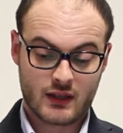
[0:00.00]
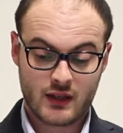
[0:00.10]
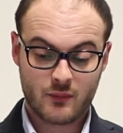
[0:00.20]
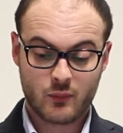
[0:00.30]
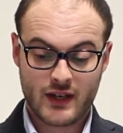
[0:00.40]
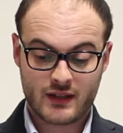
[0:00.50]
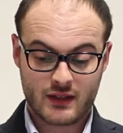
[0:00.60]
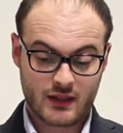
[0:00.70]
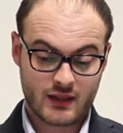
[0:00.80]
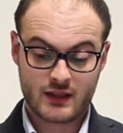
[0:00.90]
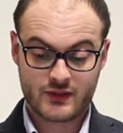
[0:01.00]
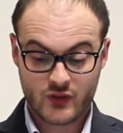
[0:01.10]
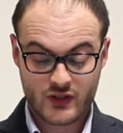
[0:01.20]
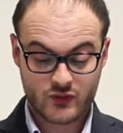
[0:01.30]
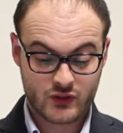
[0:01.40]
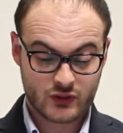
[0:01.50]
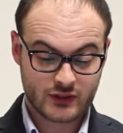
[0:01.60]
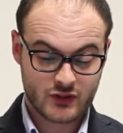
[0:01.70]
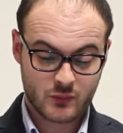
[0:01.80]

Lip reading: in-plane stress resultants,